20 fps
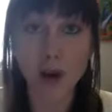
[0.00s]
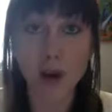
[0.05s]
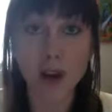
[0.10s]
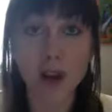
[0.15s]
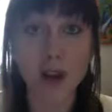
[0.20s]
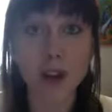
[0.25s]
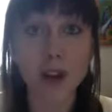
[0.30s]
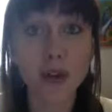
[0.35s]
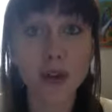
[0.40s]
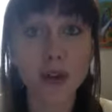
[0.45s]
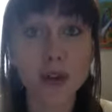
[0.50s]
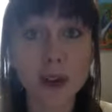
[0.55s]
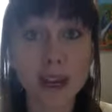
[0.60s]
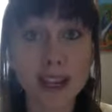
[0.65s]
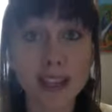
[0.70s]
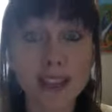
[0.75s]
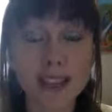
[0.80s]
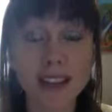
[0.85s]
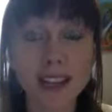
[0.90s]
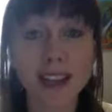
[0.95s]
oil through
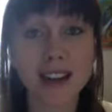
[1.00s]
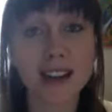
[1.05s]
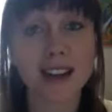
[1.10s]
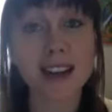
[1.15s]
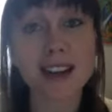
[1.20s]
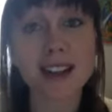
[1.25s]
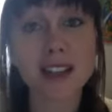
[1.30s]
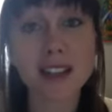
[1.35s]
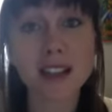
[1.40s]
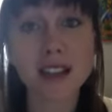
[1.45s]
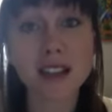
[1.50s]
my skin and into